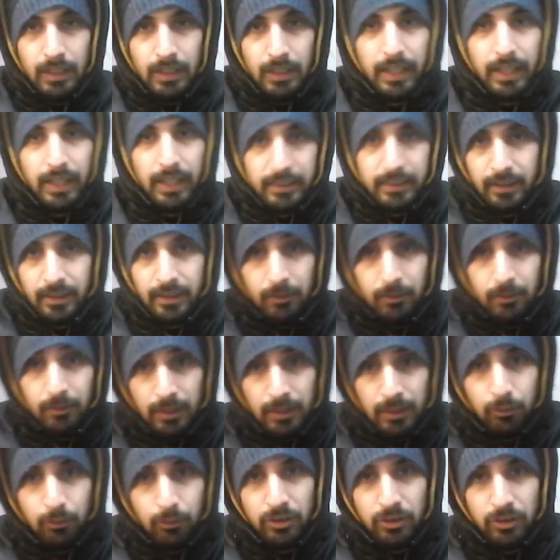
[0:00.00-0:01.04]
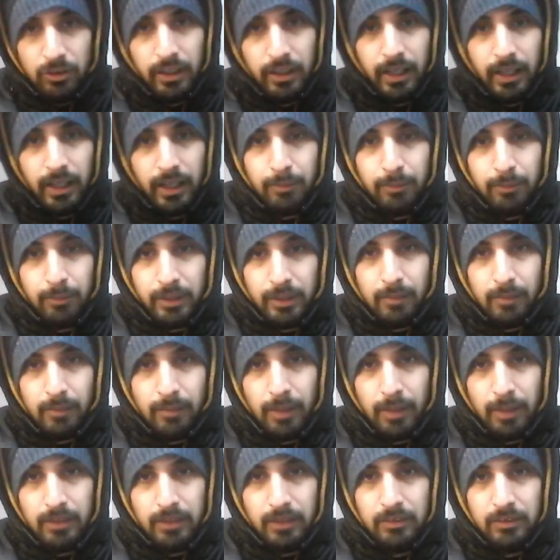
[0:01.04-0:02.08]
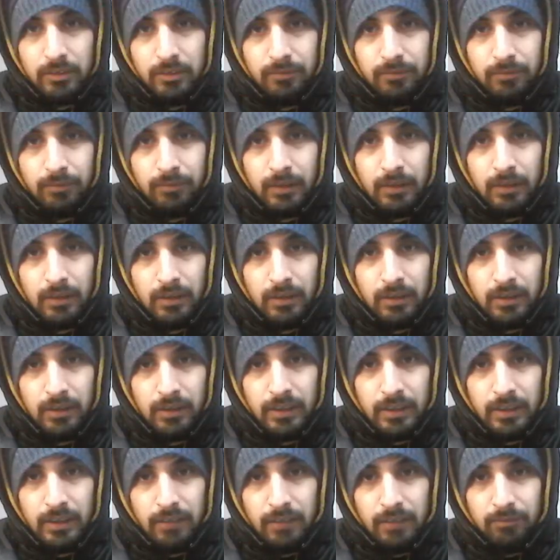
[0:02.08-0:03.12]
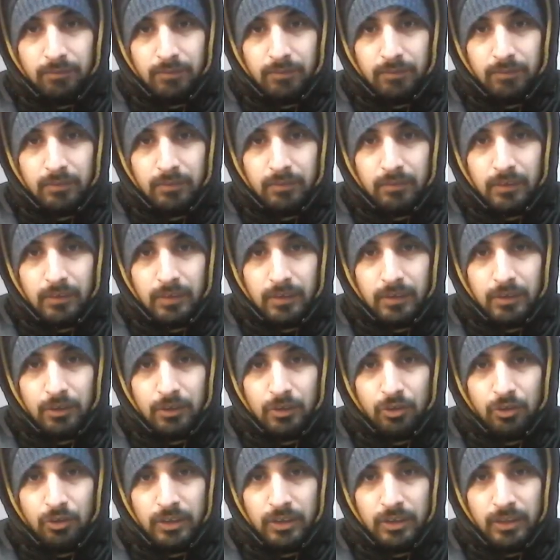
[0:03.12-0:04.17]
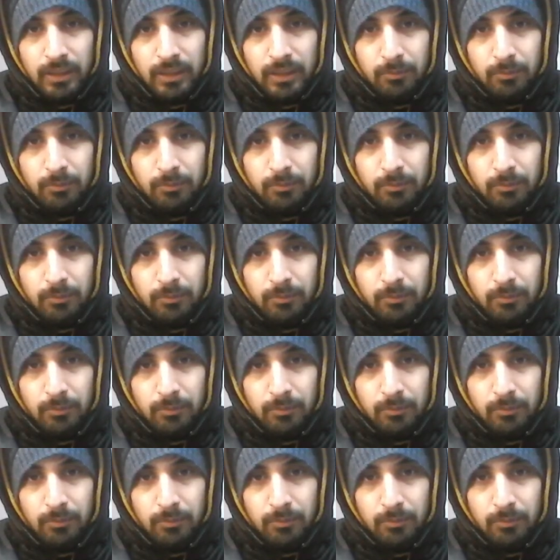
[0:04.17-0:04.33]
Like that was an elliptical path. Yeah. Do you see that?